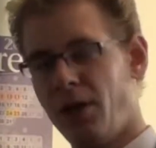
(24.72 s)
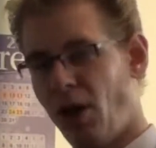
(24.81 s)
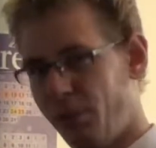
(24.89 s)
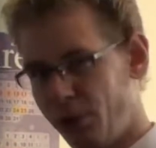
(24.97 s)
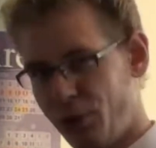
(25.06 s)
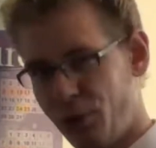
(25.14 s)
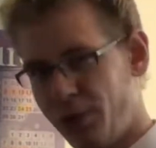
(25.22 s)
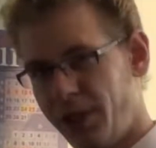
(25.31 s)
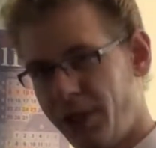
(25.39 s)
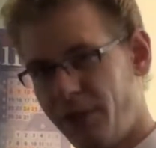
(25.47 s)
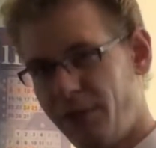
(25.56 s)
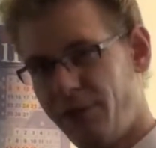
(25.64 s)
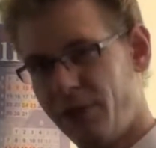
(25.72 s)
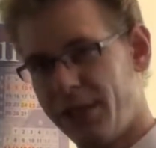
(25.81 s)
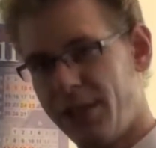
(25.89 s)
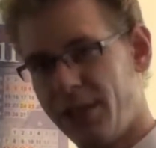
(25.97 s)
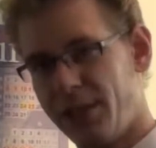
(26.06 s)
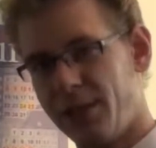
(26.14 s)
an opportunity for
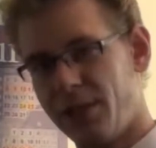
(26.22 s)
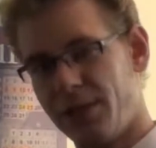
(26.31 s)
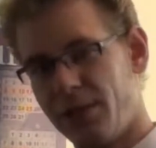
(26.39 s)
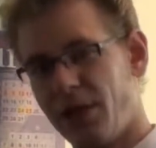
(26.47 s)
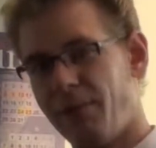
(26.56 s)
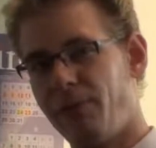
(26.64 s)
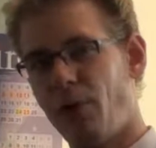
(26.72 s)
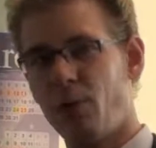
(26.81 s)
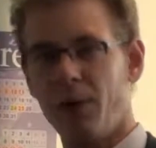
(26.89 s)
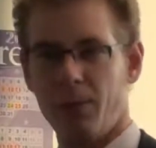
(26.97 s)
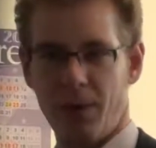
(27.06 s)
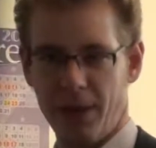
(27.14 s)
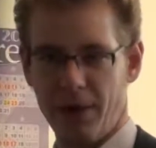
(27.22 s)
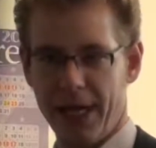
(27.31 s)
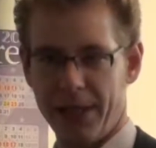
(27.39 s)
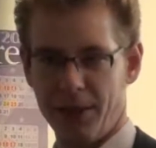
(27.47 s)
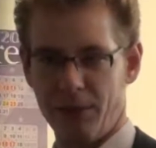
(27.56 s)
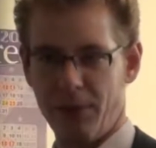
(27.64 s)
citizens to come forward with their
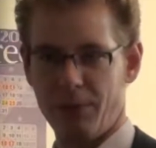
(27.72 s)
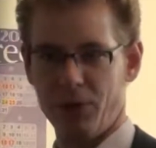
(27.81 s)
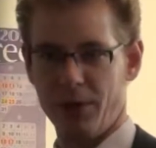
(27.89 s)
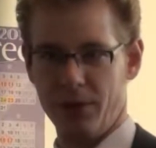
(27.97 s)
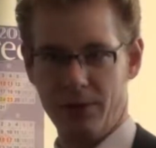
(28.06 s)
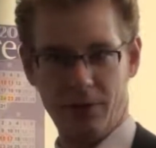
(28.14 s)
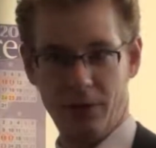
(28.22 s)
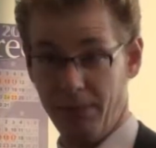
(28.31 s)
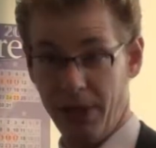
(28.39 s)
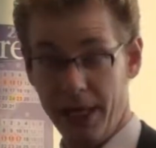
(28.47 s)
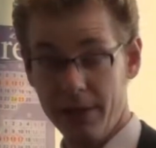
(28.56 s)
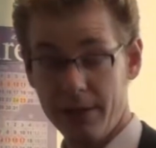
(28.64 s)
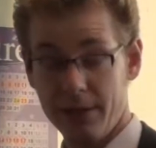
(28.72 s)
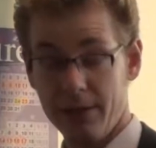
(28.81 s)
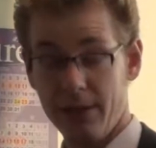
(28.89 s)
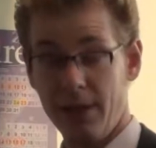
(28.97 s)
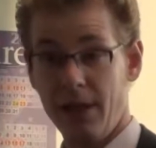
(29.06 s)
anti-corruption complaints,